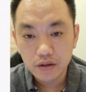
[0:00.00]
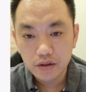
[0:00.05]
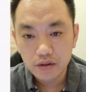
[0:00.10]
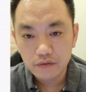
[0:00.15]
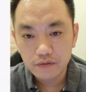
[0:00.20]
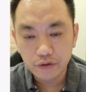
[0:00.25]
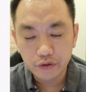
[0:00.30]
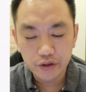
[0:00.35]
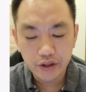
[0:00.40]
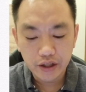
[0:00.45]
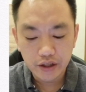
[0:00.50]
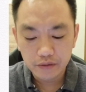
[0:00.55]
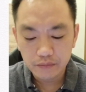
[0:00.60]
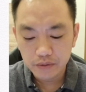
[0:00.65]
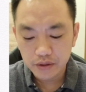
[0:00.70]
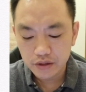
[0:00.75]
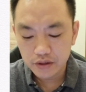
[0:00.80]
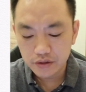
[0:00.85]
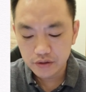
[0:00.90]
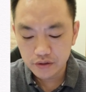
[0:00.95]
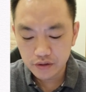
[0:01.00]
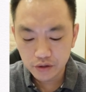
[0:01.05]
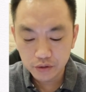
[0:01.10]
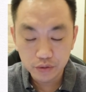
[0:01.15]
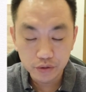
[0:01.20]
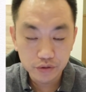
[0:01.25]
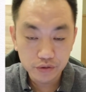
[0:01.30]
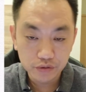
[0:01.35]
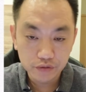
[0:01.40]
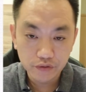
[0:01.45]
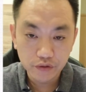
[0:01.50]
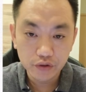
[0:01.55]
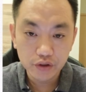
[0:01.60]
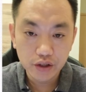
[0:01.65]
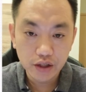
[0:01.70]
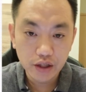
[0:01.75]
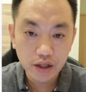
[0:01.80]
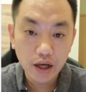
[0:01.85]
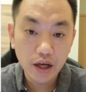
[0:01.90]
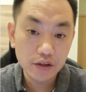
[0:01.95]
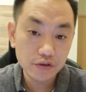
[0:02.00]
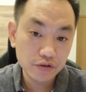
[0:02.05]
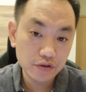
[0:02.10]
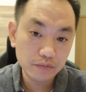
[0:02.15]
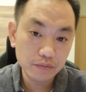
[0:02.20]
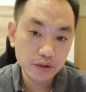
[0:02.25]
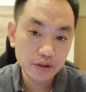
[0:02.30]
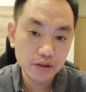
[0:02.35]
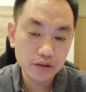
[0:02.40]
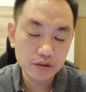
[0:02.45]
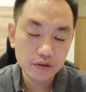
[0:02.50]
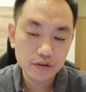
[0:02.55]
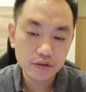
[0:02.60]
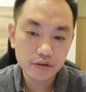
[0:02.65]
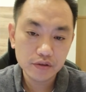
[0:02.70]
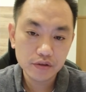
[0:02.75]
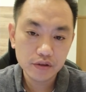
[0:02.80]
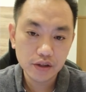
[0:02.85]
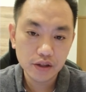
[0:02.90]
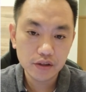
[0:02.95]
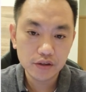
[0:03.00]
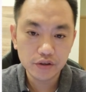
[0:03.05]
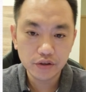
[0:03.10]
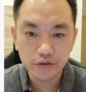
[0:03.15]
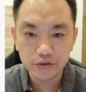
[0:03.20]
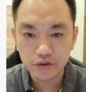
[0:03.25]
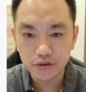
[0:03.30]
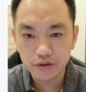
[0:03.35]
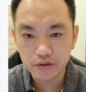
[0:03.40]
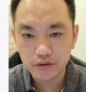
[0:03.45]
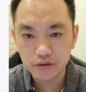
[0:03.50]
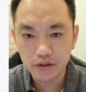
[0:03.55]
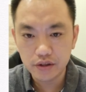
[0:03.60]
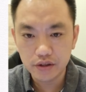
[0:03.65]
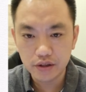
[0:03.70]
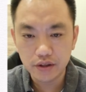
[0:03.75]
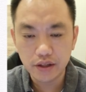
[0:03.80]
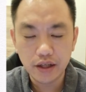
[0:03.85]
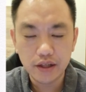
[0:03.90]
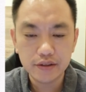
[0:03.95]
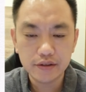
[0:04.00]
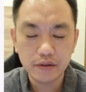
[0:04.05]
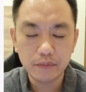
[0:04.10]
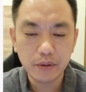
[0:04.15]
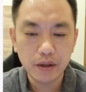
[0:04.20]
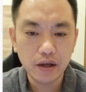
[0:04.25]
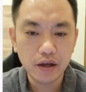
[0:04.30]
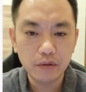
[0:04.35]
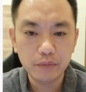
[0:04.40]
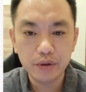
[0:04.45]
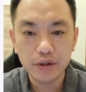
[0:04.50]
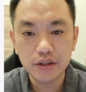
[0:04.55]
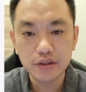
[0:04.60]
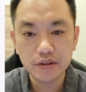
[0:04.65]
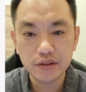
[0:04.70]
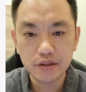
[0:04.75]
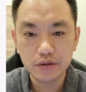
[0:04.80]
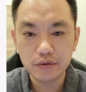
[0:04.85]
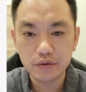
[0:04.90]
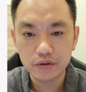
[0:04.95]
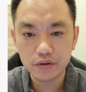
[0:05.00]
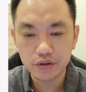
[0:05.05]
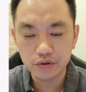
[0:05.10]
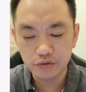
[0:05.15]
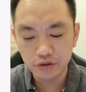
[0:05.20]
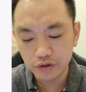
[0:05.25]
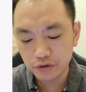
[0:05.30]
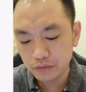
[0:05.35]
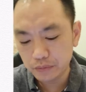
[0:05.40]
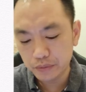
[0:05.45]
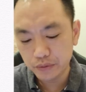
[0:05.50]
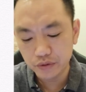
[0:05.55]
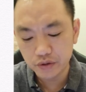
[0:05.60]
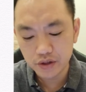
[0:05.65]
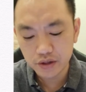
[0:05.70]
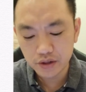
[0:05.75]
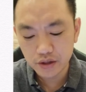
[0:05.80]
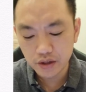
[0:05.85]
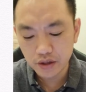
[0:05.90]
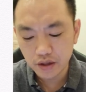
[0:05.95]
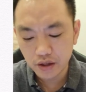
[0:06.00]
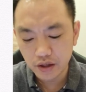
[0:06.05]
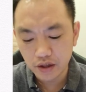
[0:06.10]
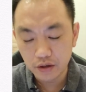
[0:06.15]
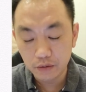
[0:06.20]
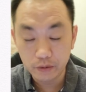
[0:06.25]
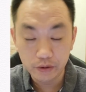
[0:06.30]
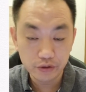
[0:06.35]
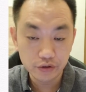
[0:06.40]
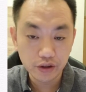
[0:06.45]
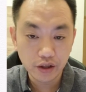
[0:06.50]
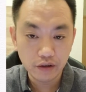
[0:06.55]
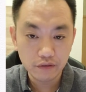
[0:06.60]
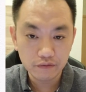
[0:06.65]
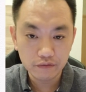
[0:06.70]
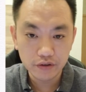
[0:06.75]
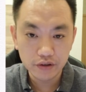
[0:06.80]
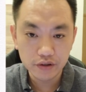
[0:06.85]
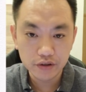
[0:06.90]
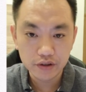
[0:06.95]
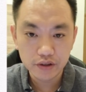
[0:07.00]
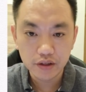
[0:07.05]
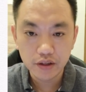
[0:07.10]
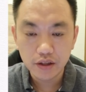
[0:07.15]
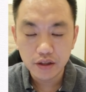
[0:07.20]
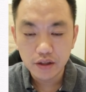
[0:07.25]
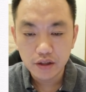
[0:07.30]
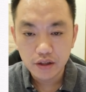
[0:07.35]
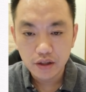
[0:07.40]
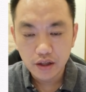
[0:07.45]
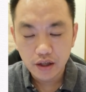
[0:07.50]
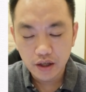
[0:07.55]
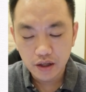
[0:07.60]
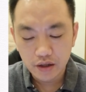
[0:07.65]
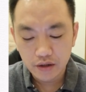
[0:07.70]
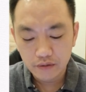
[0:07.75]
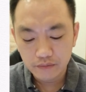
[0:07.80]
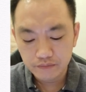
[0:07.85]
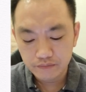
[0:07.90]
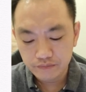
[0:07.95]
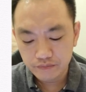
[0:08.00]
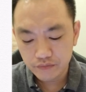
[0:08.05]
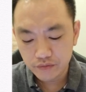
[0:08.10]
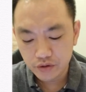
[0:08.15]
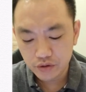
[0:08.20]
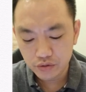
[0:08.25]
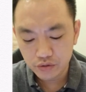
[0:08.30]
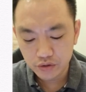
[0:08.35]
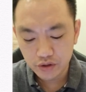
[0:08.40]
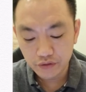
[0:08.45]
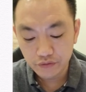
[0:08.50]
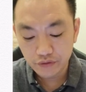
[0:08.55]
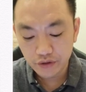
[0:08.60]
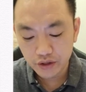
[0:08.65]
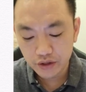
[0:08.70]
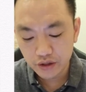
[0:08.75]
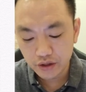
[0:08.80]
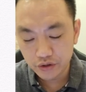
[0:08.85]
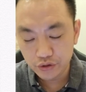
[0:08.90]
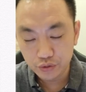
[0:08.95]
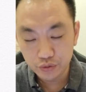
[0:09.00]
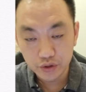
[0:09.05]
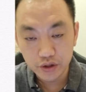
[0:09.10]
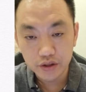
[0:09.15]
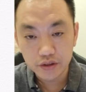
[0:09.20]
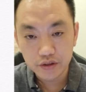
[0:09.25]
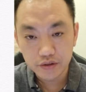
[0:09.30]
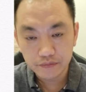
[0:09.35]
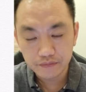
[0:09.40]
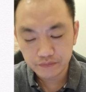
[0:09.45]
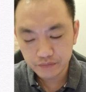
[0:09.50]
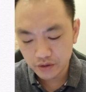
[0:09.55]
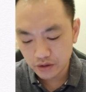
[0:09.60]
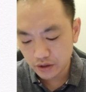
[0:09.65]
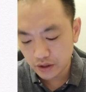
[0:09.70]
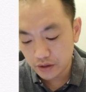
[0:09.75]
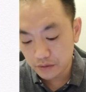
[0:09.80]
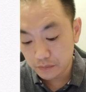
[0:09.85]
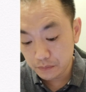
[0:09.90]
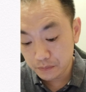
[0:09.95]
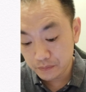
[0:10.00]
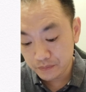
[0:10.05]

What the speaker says: 48 meters equal to 4800 meters. Yeah, so it's a test about how many zeros you need to put when you convert to different units. Okay,